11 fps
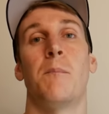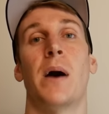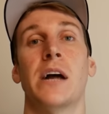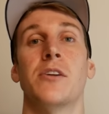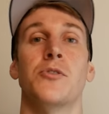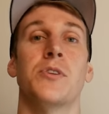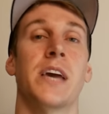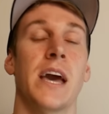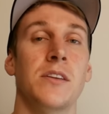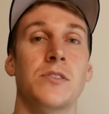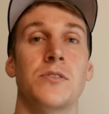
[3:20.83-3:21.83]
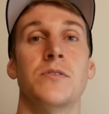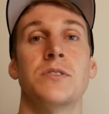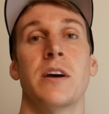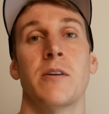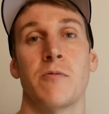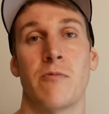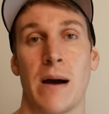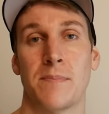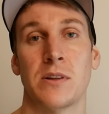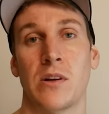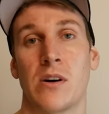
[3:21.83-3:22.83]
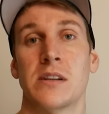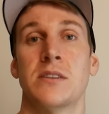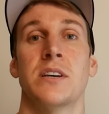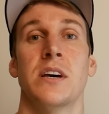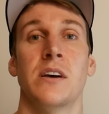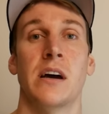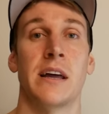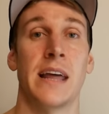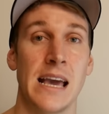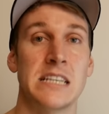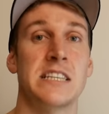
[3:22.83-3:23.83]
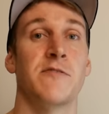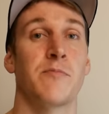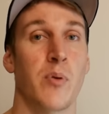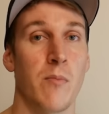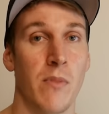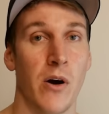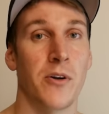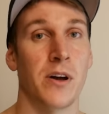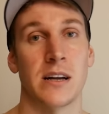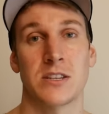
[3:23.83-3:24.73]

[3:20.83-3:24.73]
but you can use Raptor Liners adhesive promoter.